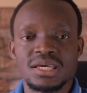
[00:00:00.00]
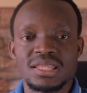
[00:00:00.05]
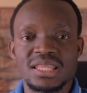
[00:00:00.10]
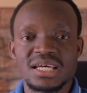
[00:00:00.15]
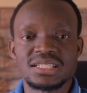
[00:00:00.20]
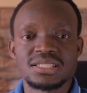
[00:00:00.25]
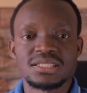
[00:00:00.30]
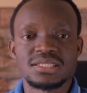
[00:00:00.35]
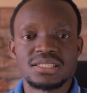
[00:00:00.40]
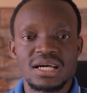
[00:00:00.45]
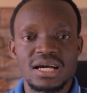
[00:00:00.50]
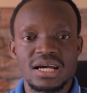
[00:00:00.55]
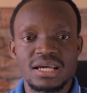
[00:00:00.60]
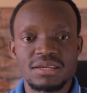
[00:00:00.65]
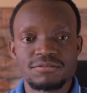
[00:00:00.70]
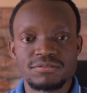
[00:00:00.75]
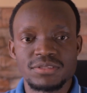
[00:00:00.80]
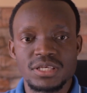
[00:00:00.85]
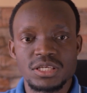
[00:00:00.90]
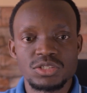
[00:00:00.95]
That is
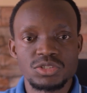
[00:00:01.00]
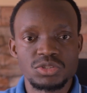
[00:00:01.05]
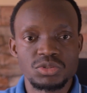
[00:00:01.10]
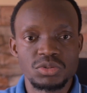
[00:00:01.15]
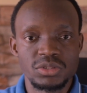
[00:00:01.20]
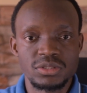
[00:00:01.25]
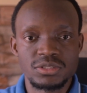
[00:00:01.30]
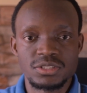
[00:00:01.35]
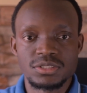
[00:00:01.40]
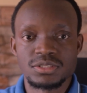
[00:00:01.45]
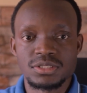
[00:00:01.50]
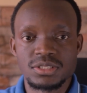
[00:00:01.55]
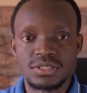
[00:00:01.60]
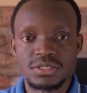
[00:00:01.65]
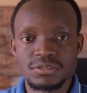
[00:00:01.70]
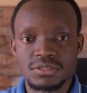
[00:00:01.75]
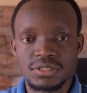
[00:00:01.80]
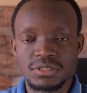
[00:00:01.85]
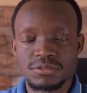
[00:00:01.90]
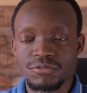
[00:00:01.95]
if the history
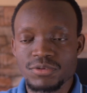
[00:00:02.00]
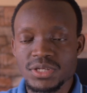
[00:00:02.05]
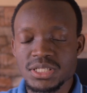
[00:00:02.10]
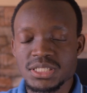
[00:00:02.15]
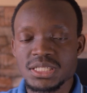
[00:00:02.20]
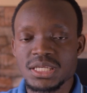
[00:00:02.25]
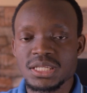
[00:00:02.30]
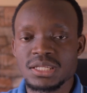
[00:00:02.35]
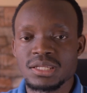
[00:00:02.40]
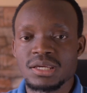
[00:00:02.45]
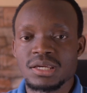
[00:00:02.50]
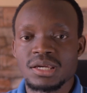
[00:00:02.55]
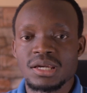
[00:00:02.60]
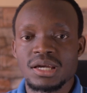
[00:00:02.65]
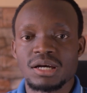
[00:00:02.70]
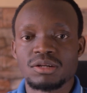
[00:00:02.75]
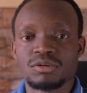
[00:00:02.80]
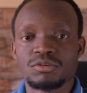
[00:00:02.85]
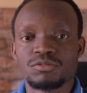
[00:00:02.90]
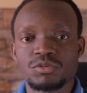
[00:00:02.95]
is fitting,
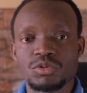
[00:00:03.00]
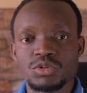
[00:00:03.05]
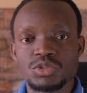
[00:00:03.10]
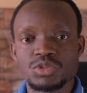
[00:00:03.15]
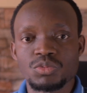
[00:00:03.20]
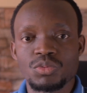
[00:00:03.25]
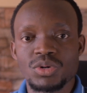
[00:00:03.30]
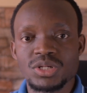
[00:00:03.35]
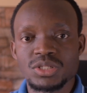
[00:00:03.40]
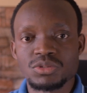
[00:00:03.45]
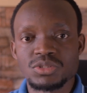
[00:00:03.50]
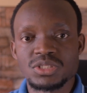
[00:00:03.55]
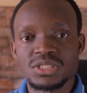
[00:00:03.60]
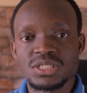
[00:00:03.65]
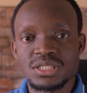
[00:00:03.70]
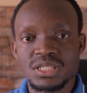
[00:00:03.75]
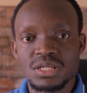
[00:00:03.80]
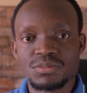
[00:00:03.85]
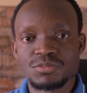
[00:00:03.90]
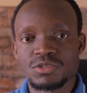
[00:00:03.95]
and of course we want to see
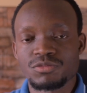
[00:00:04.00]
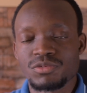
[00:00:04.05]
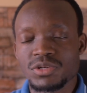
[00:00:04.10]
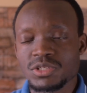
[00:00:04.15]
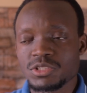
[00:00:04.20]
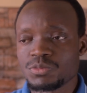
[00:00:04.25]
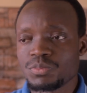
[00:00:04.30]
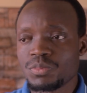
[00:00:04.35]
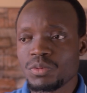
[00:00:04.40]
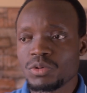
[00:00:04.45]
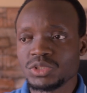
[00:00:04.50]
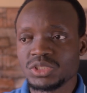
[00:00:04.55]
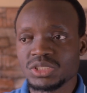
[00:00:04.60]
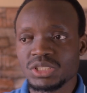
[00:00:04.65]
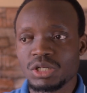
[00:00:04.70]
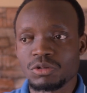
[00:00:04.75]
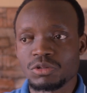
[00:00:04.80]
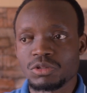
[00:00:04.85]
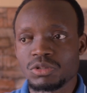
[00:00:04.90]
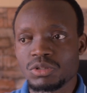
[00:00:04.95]
in terms of
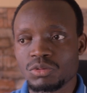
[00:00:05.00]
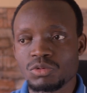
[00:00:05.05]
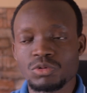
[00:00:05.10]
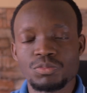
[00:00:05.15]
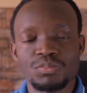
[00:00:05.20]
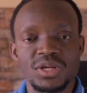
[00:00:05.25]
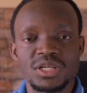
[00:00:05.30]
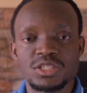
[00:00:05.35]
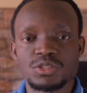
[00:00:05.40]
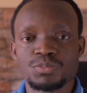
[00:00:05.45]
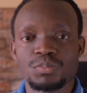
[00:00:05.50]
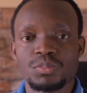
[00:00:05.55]
exposure, could be